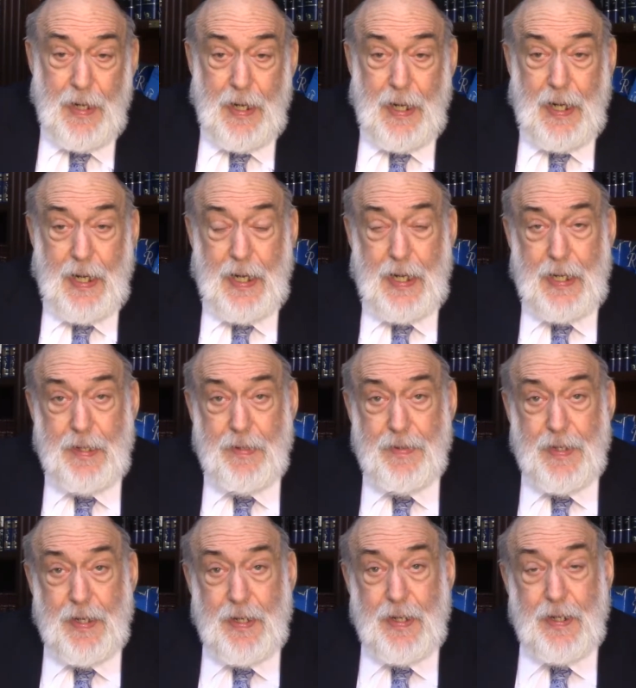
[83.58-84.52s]

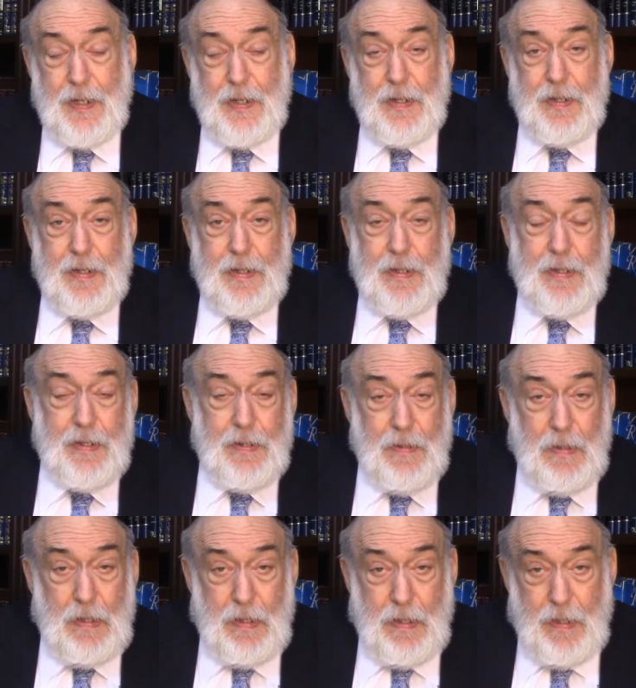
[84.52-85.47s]
And
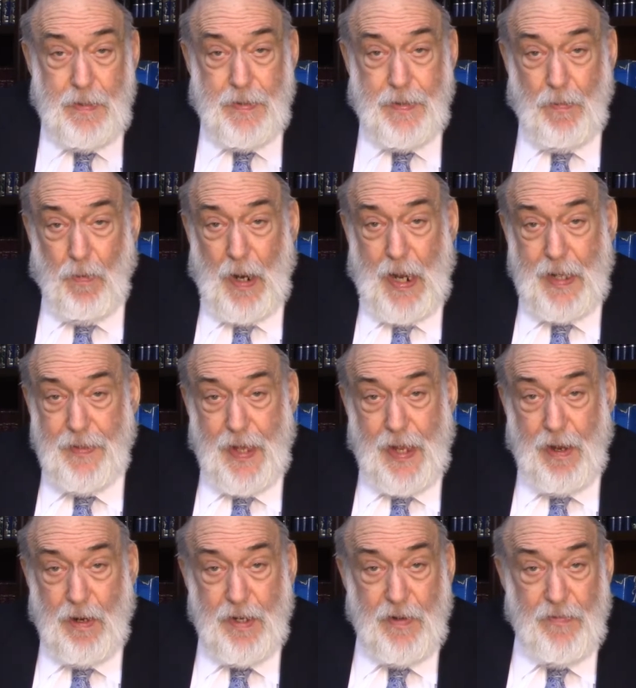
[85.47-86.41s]
the way
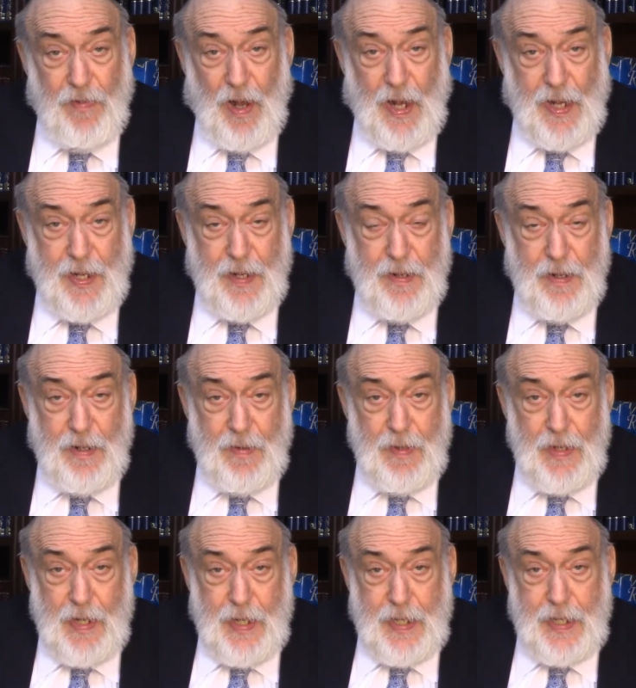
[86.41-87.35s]
they are divided
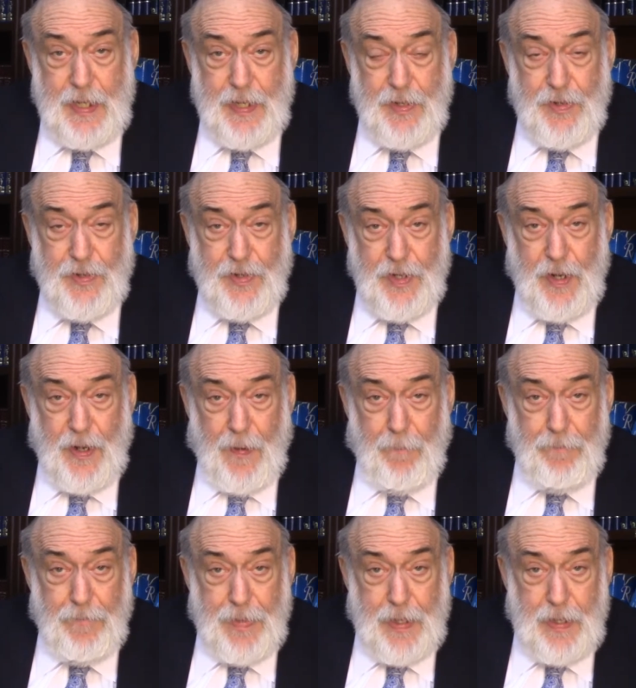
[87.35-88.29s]
is
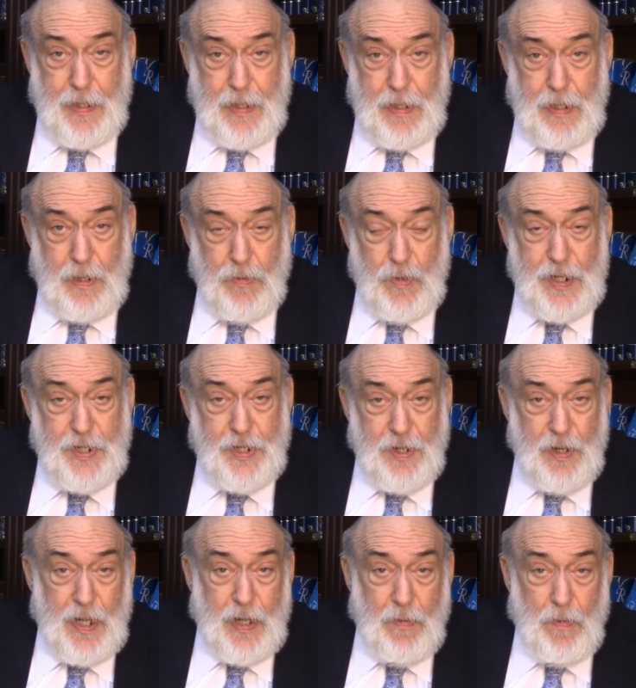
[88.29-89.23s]

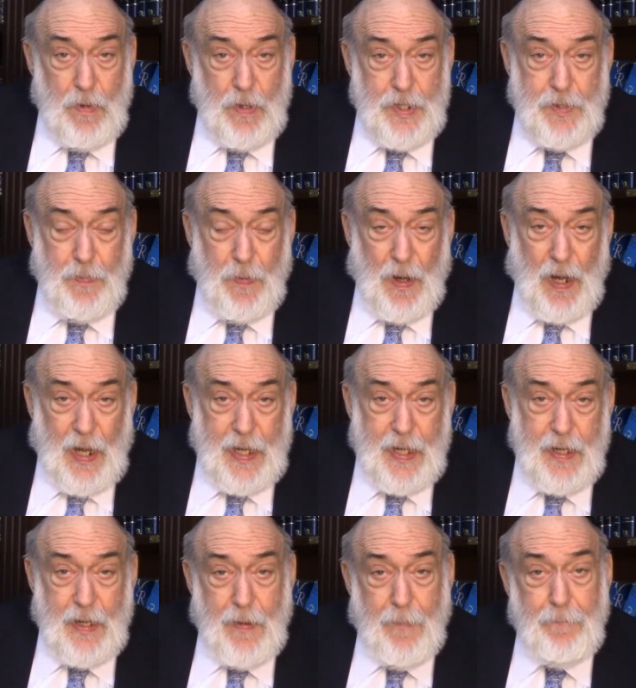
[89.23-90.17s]
originally was by
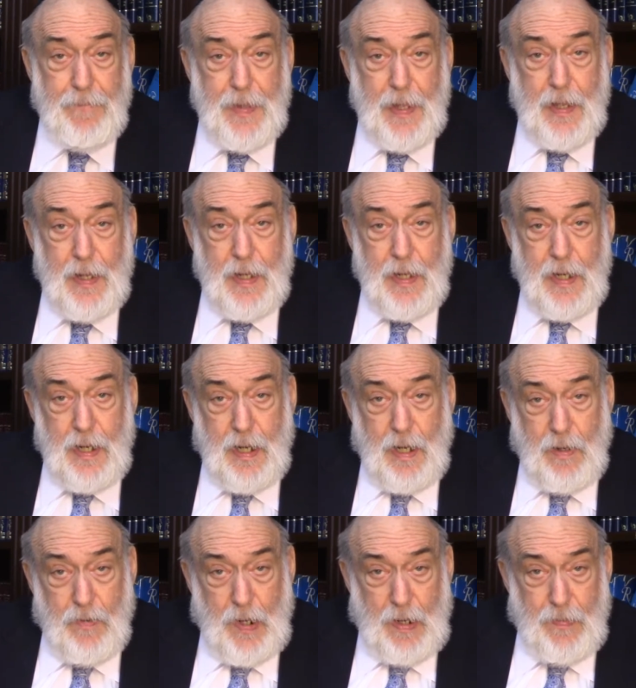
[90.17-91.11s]

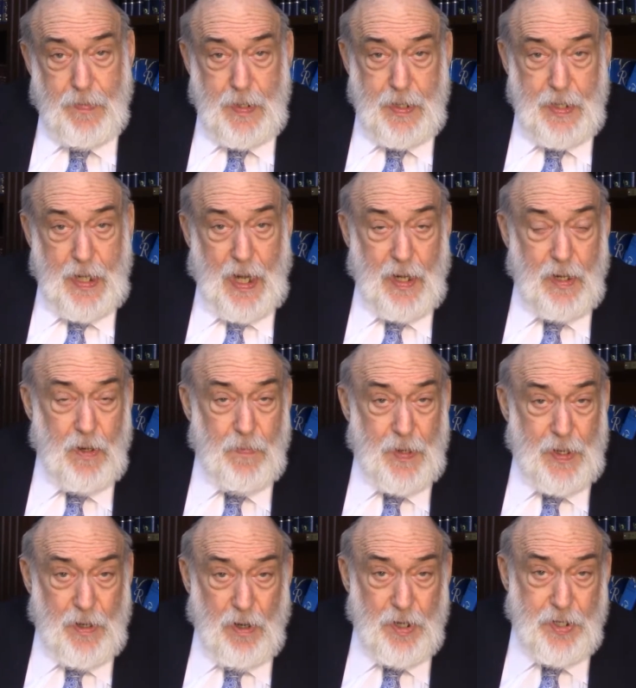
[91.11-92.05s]
Rabbi Yaakov
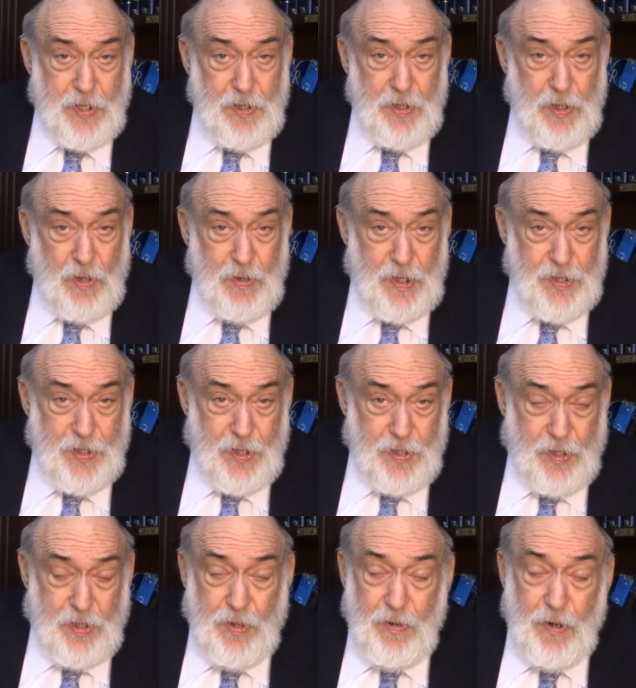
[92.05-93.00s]
ben Asher, known as the
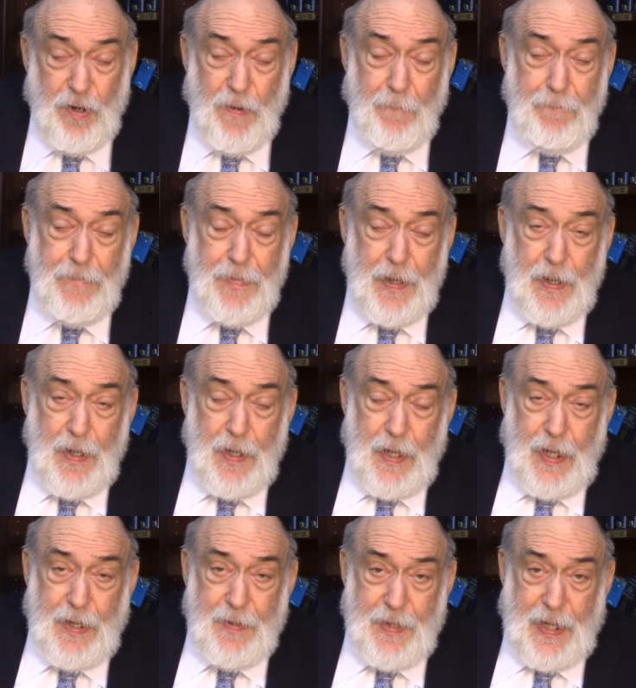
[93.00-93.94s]
Tur,
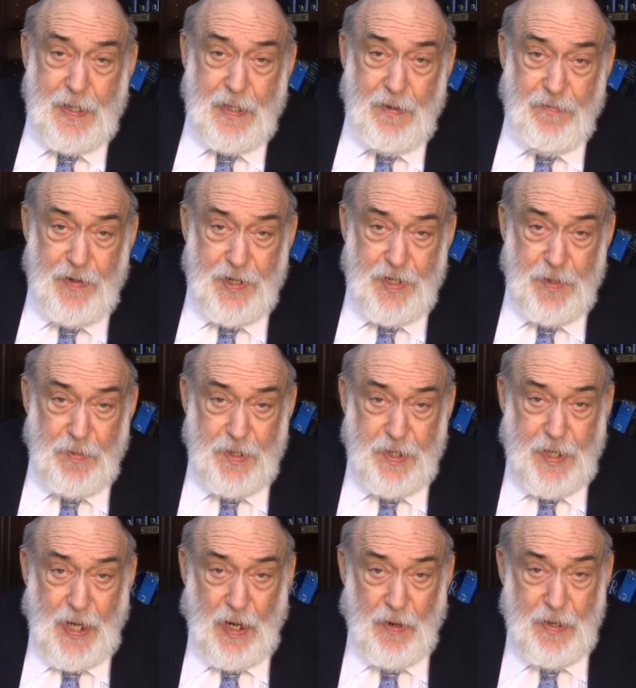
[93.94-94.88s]
and that division
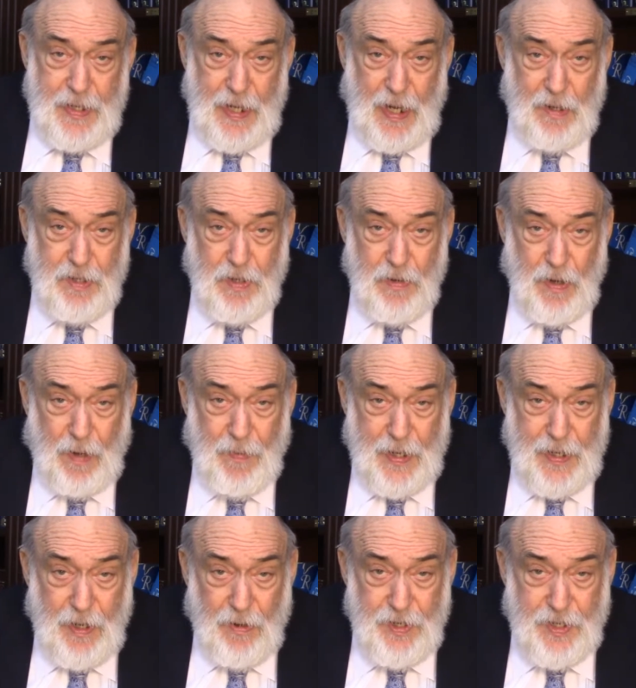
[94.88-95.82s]
was carried down to
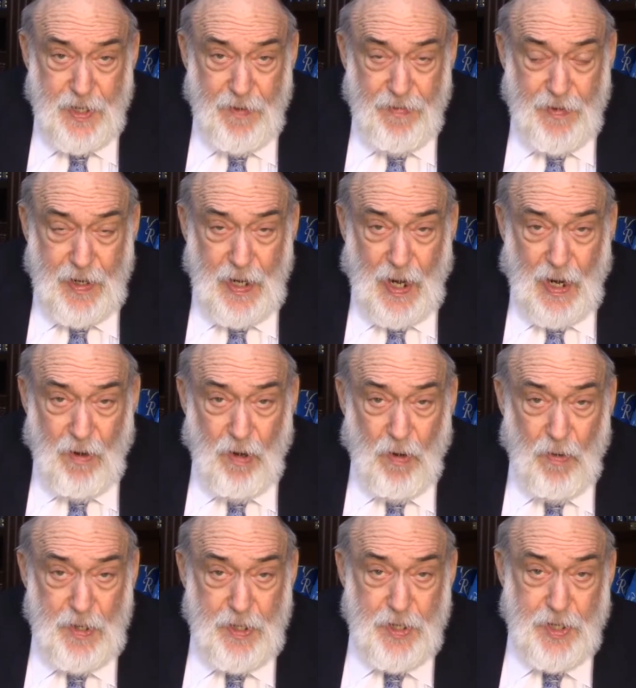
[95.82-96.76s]
Rabbi Yosef
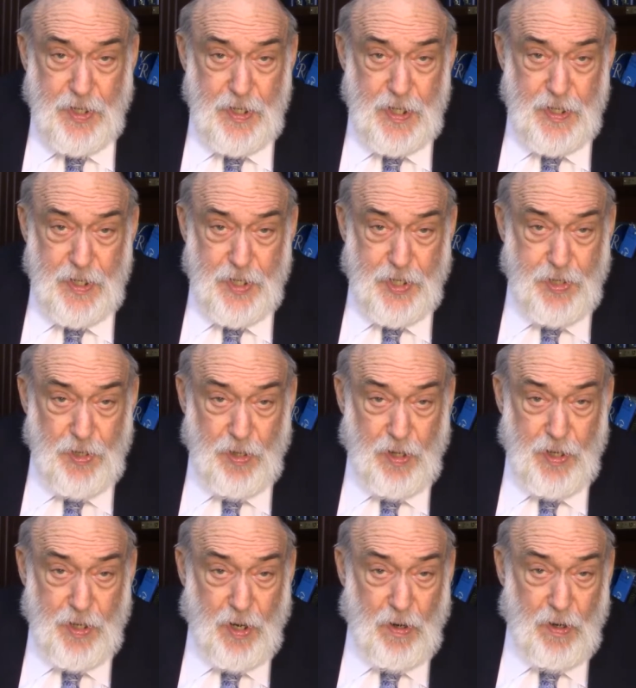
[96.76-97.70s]
Karo in the
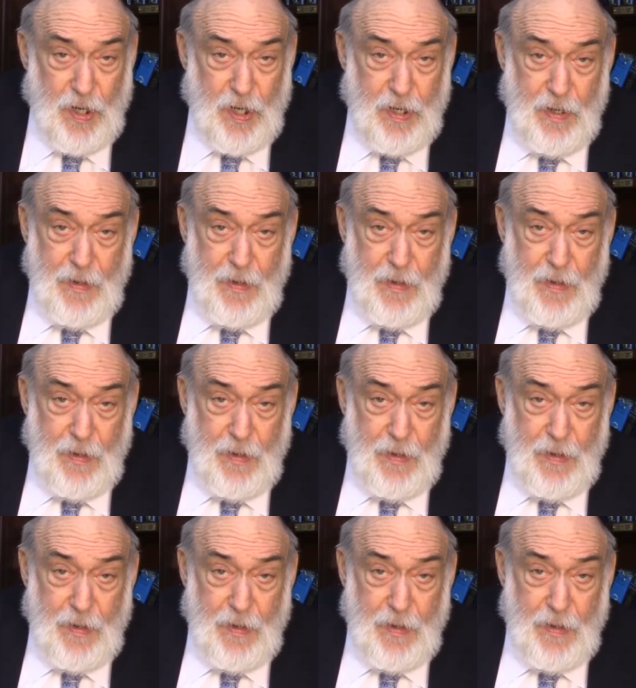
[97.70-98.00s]
Shulchan Aruch,